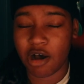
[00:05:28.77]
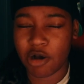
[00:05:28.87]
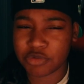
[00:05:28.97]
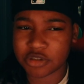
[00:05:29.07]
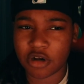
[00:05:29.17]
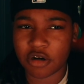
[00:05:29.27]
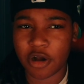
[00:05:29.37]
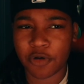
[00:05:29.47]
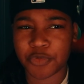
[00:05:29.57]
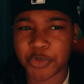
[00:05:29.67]
I would start
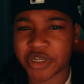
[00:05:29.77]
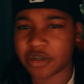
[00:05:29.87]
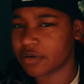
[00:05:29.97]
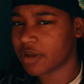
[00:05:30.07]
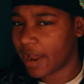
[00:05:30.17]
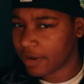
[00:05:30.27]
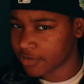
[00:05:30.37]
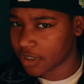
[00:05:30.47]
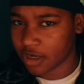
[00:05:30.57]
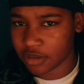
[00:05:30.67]
off with
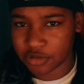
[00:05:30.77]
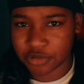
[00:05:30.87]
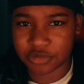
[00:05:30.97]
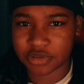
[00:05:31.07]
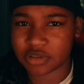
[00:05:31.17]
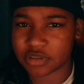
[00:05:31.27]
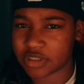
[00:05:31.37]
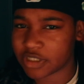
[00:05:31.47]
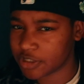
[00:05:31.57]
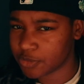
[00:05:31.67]
avocados,
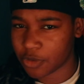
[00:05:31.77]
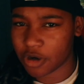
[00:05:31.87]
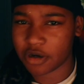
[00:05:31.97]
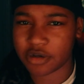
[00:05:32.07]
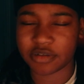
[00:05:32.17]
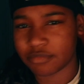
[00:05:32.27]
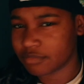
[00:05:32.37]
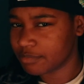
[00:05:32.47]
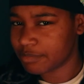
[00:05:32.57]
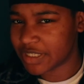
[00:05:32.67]
quinoa,
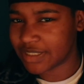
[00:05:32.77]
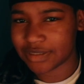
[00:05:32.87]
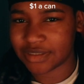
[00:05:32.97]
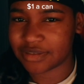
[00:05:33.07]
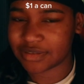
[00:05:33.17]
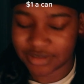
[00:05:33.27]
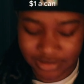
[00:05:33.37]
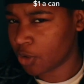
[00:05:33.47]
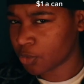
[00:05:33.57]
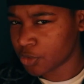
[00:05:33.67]

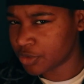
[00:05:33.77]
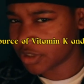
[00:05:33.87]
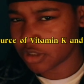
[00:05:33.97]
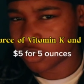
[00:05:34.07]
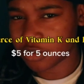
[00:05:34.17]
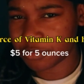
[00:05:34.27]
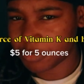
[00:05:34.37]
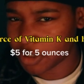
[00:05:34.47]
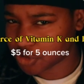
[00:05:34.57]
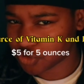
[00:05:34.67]
beans, arugula,
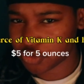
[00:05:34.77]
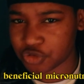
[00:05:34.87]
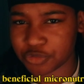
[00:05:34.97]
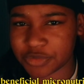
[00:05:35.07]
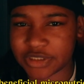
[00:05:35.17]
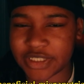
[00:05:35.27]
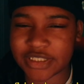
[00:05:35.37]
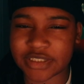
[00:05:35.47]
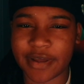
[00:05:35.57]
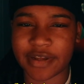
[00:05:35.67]
mushrooms,
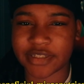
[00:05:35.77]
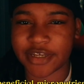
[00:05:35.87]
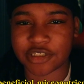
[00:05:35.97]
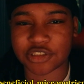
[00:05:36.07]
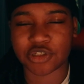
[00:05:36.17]
things like that.